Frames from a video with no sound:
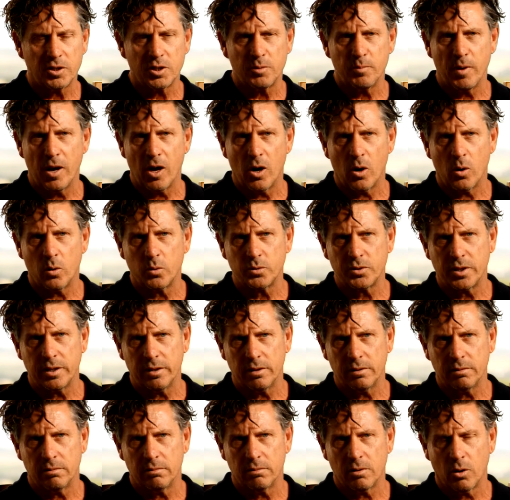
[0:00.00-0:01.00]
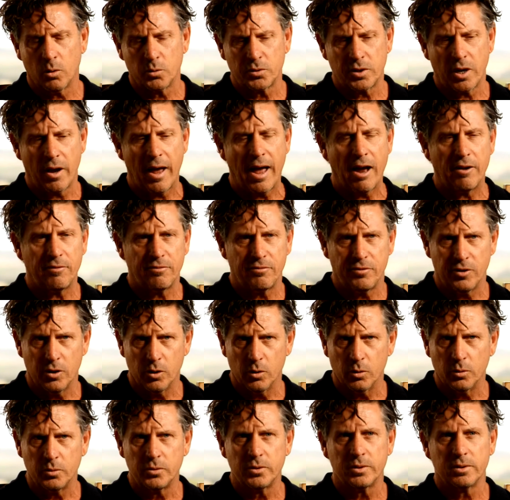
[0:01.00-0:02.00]
it smells and also how it
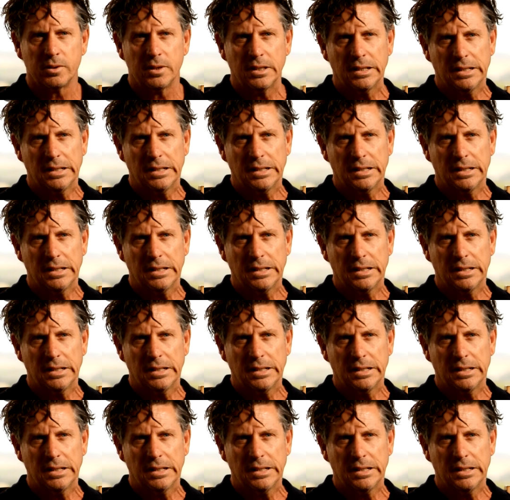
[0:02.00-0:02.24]
feels.